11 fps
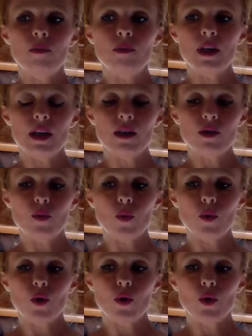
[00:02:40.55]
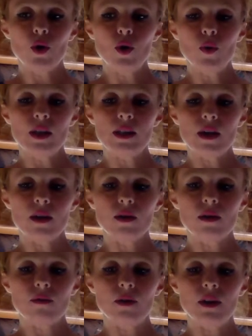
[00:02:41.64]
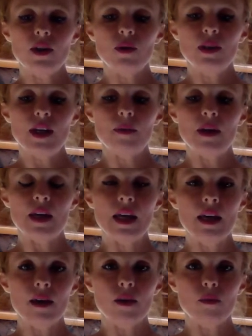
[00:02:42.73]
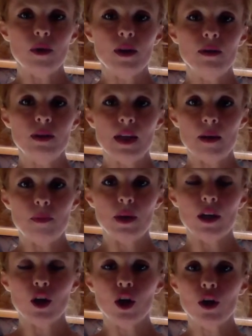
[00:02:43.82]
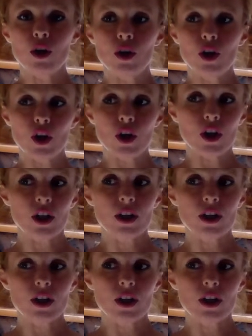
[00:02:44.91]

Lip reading: because who was videotaping him taping her?